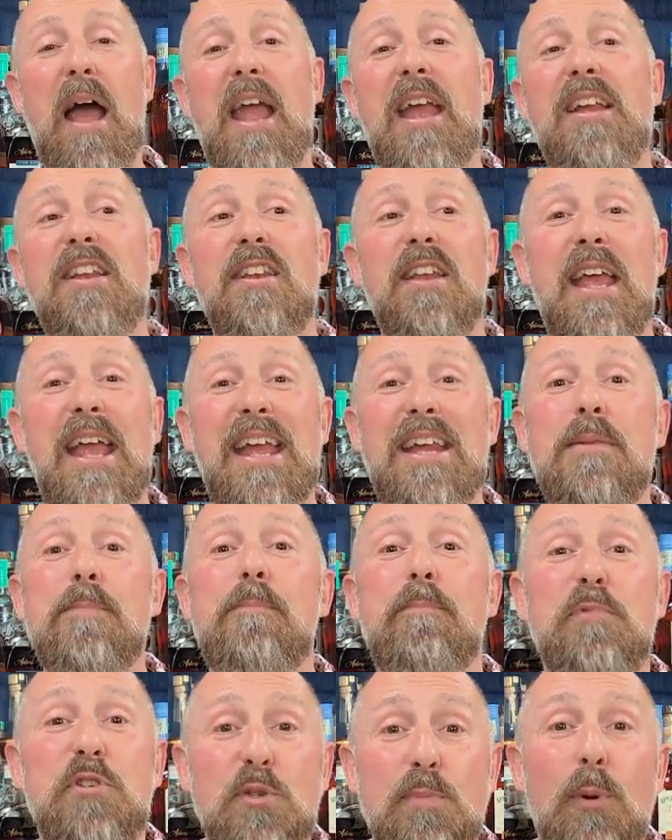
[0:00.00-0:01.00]
but
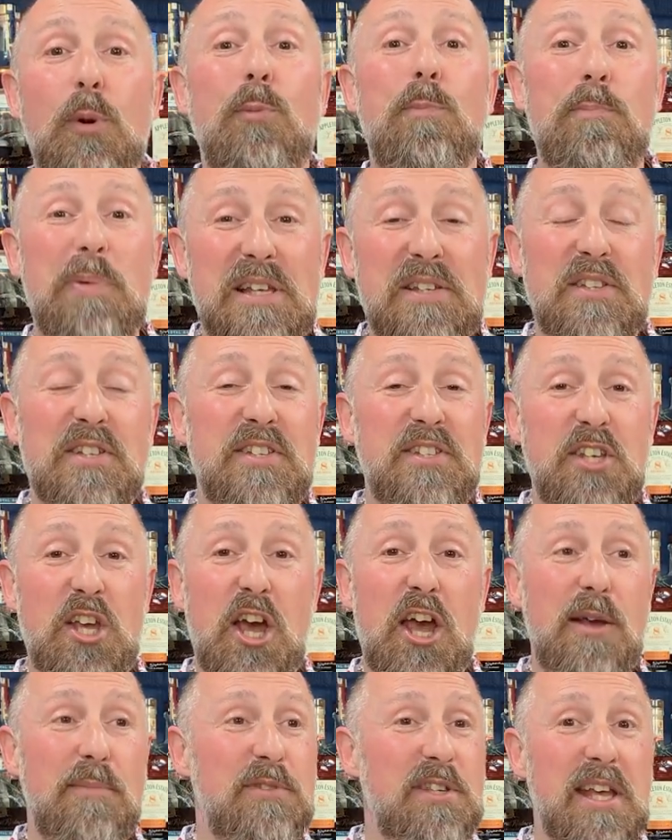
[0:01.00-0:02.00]
in small
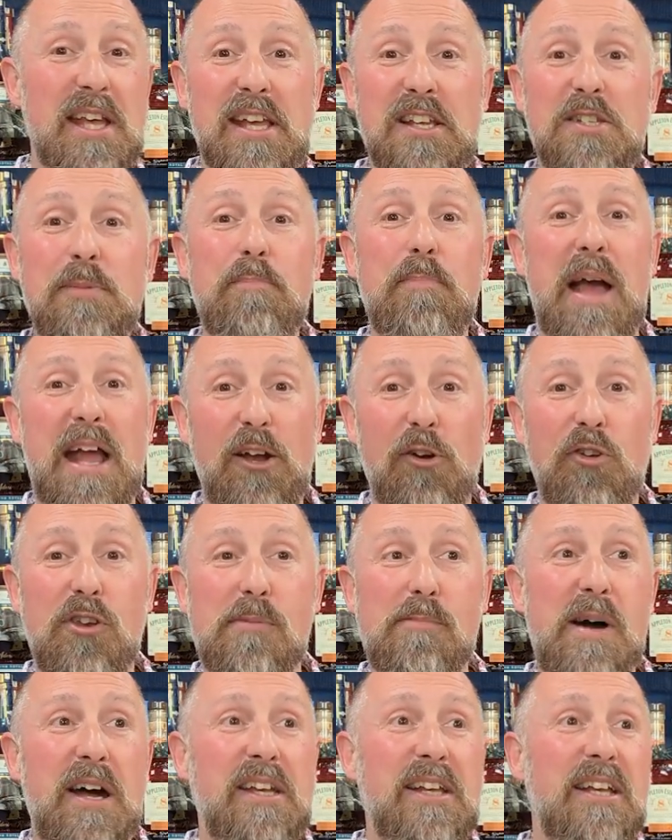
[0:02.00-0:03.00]
business terms, it's
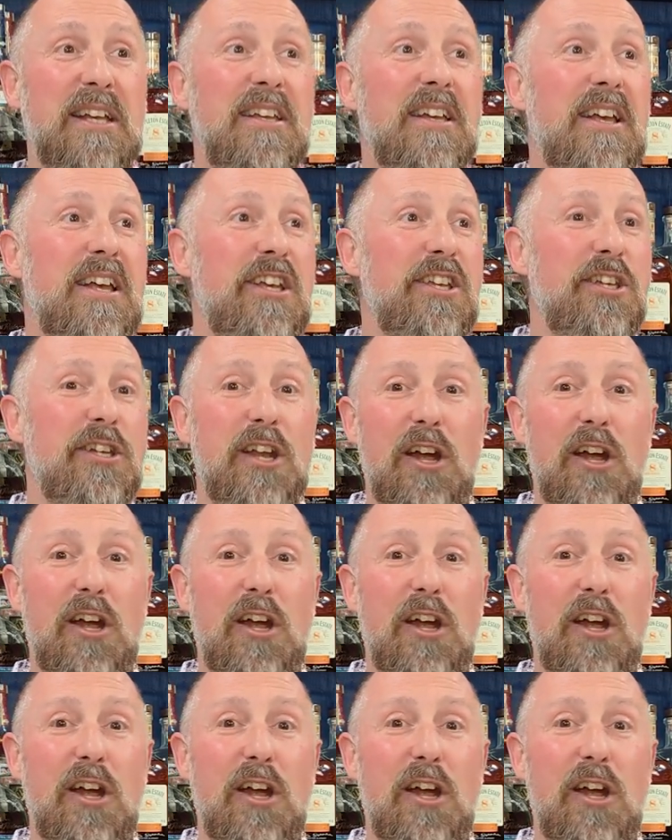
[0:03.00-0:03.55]
bang on the money.